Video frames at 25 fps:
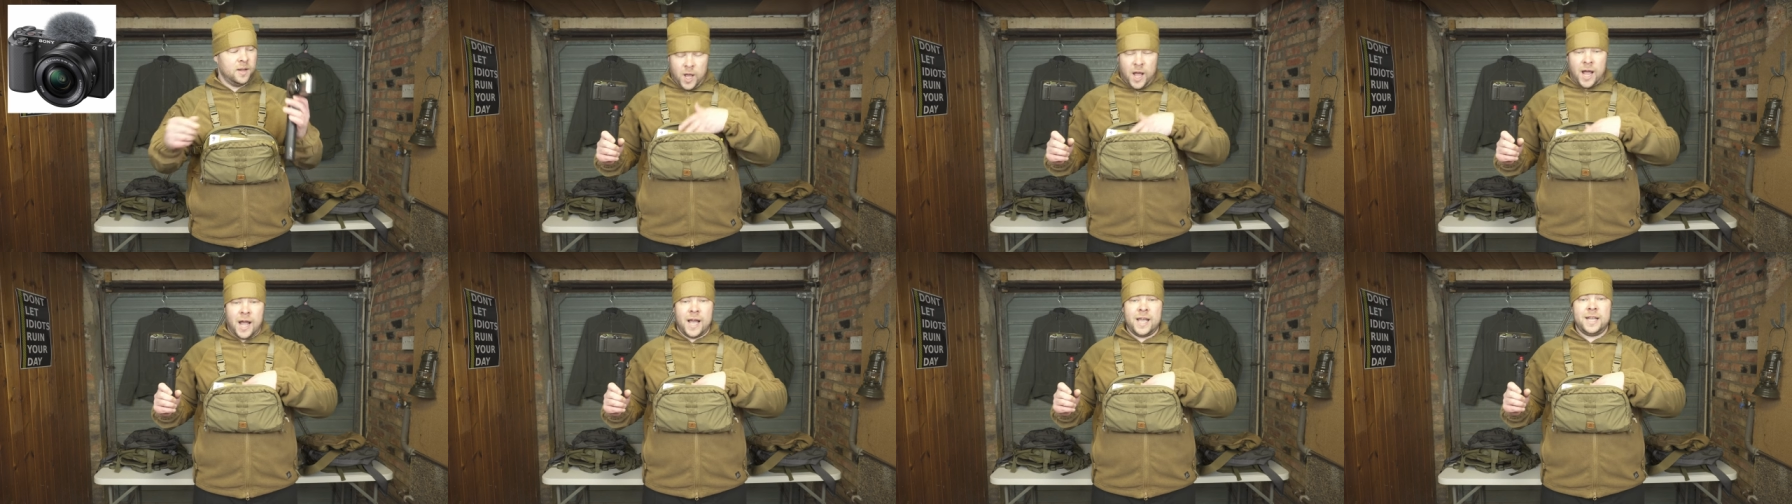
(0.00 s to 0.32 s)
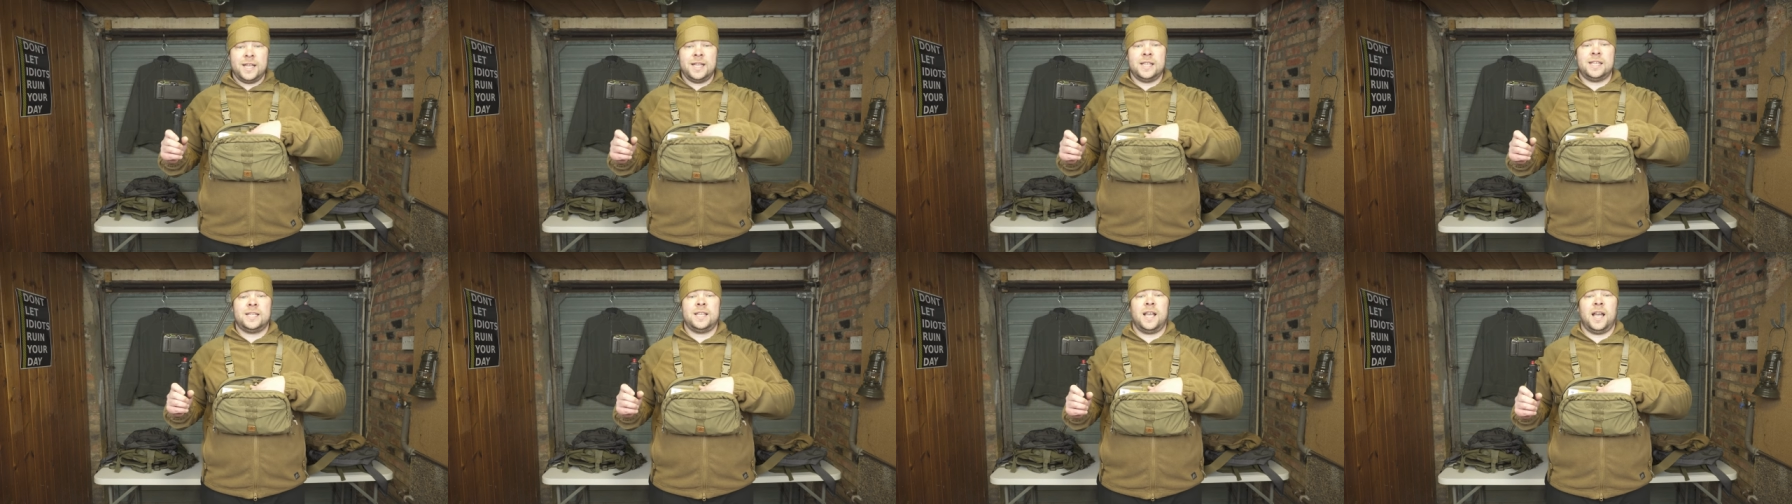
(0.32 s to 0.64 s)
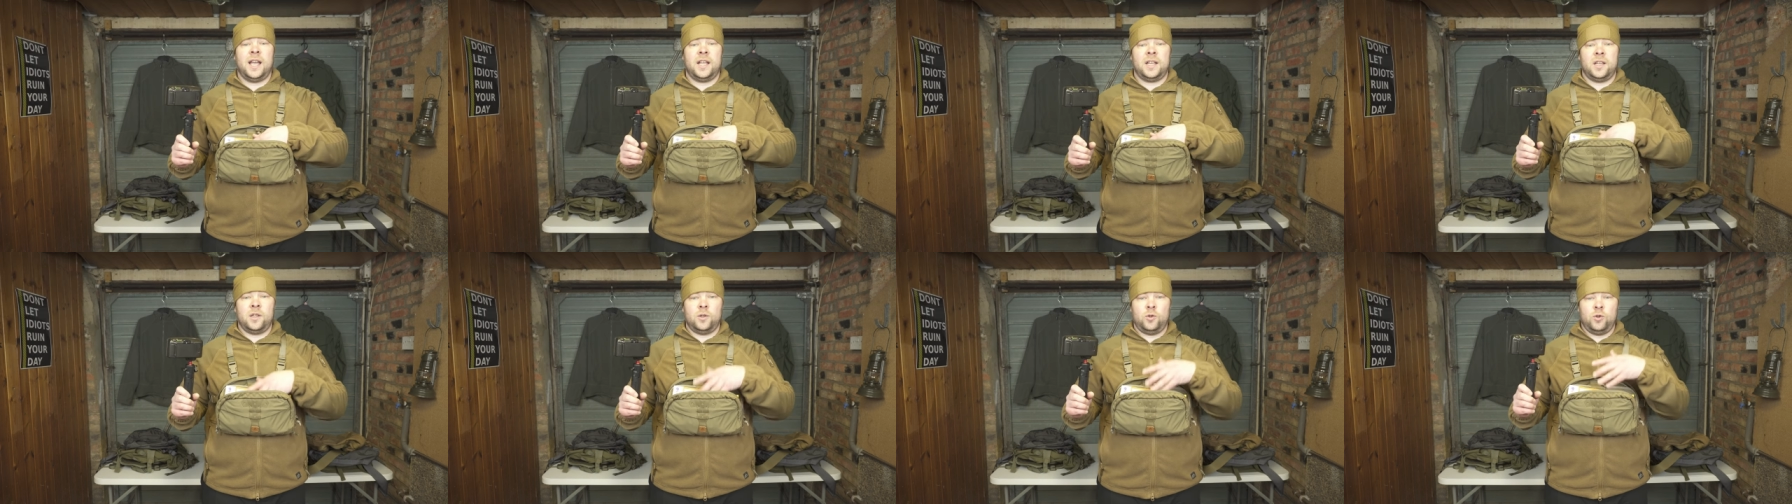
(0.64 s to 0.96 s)
I
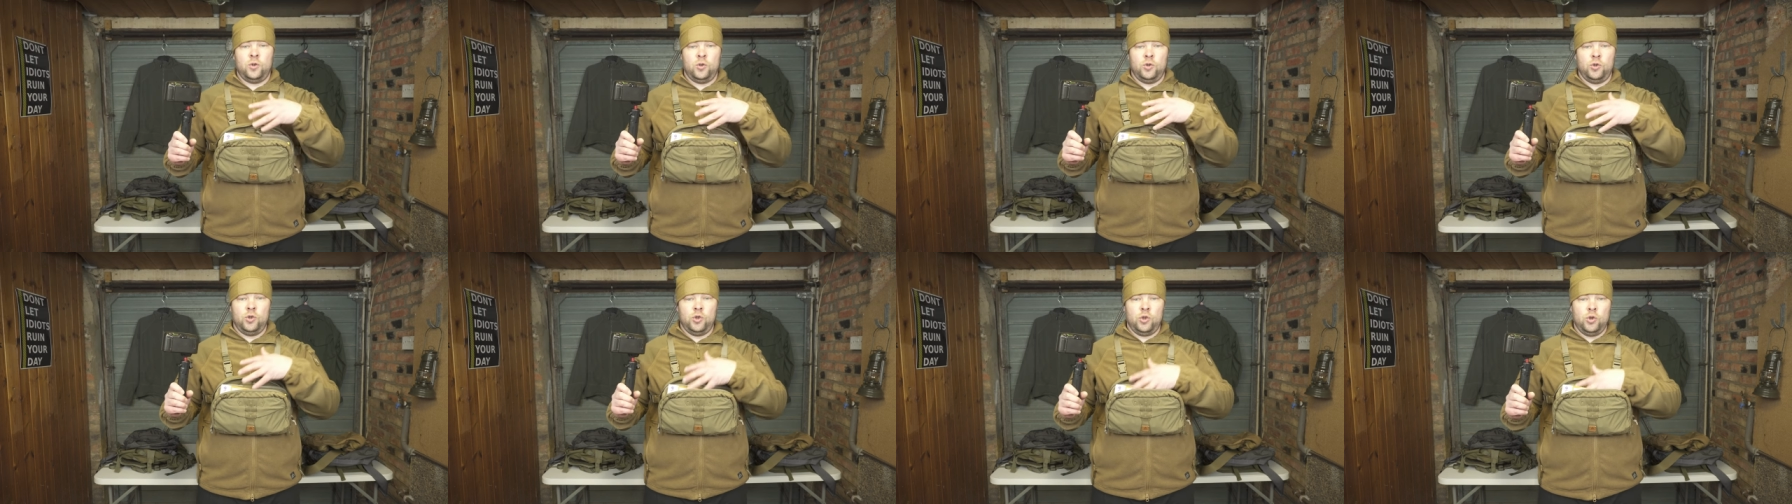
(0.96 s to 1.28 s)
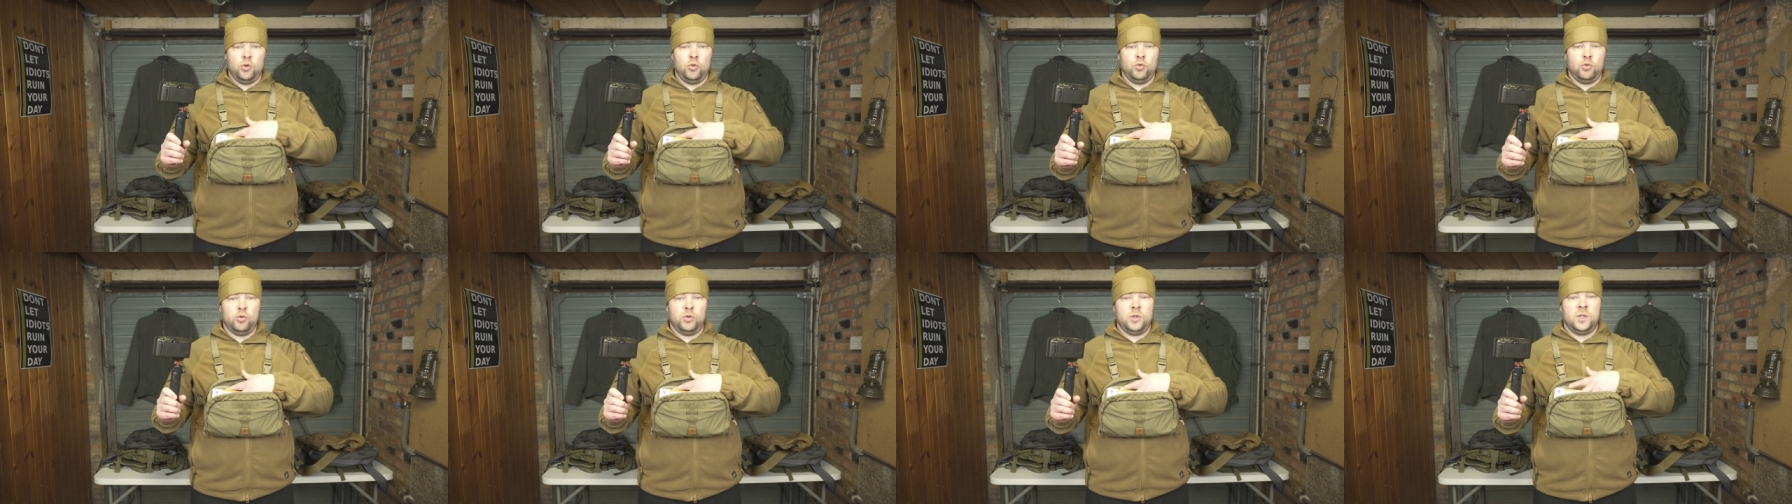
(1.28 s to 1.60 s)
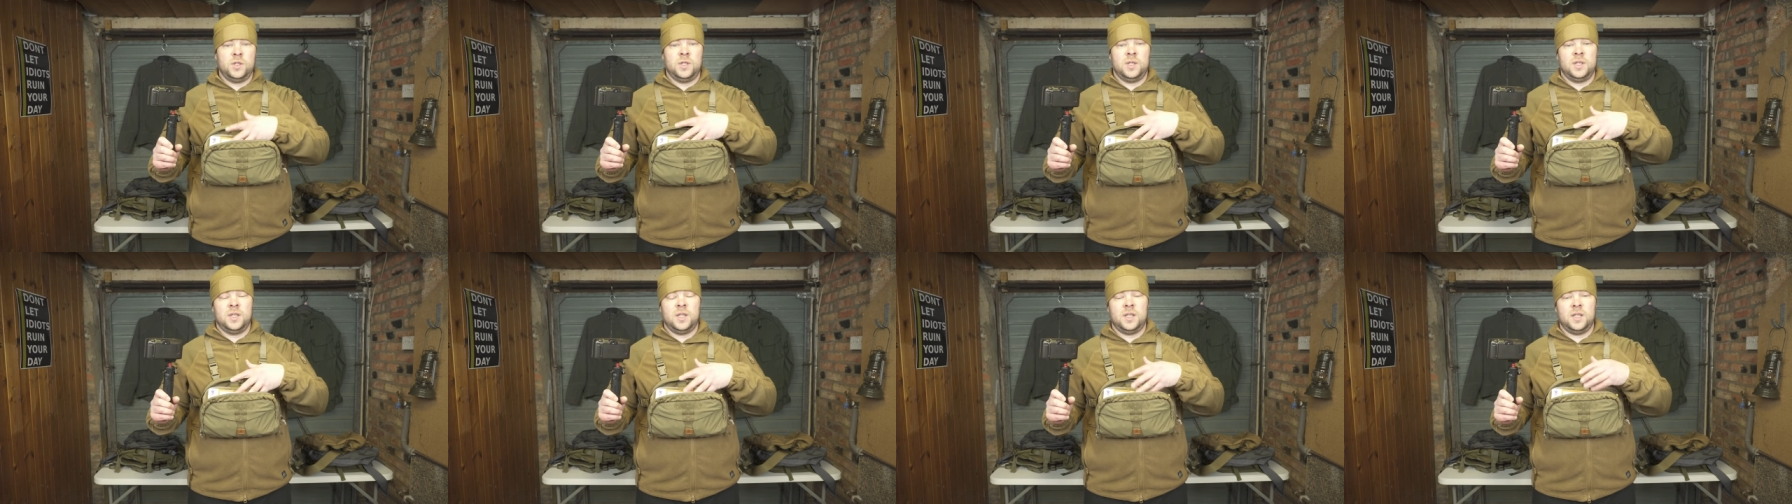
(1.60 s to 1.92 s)
decided to
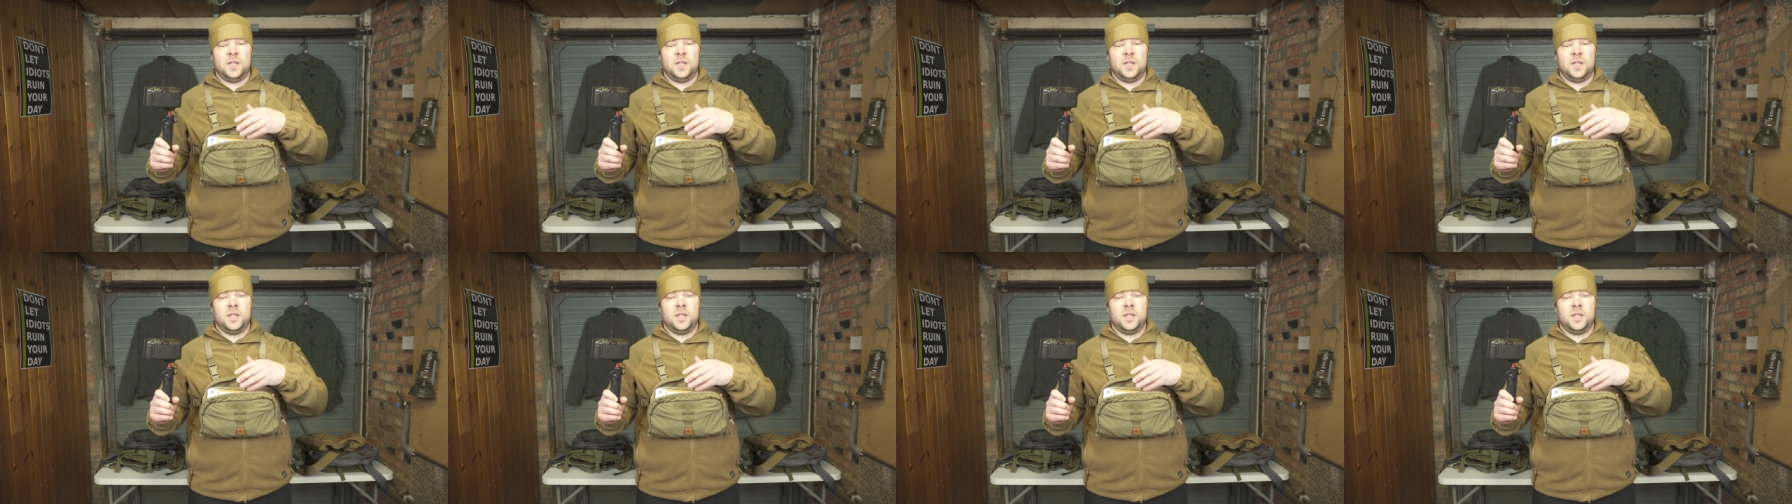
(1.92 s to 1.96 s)
use